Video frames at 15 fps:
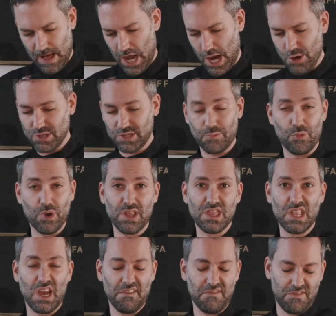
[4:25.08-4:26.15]
I use a bread
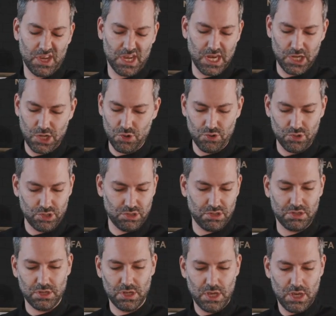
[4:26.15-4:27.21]
knife. You can use